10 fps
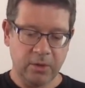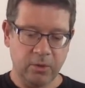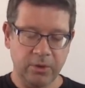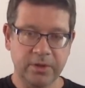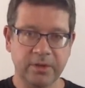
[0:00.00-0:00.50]

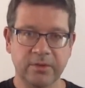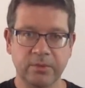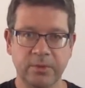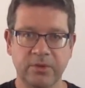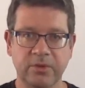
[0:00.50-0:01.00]
Or you can
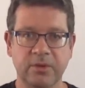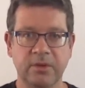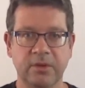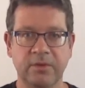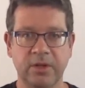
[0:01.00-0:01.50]
switch
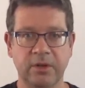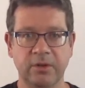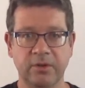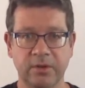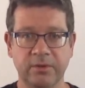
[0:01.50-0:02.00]
the video
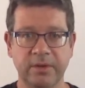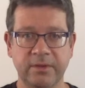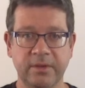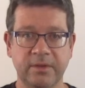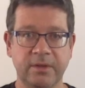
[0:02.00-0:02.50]
to
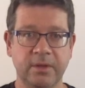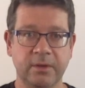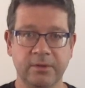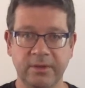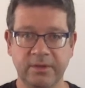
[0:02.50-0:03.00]
360 or
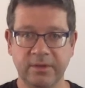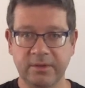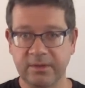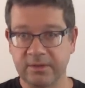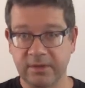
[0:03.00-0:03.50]

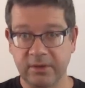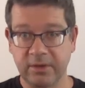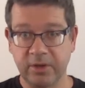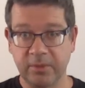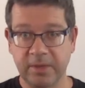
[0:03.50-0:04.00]
360
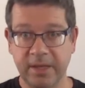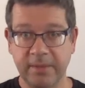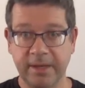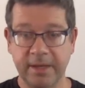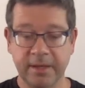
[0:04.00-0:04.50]
stereo
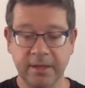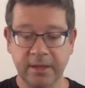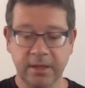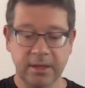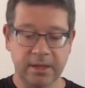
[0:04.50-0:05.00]
playback,
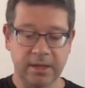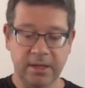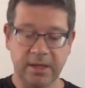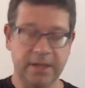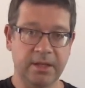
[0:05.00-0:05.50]

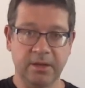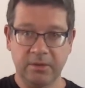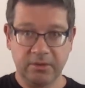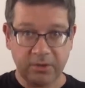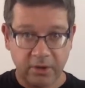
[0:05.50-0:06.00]
and then it
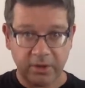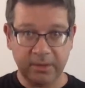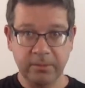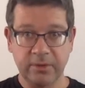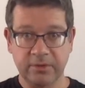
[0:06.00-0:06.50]
totally
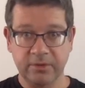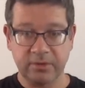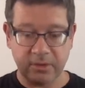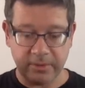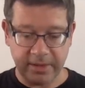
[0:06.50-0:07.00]
immerses
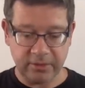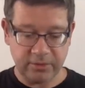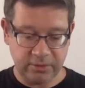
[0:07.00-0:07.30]
around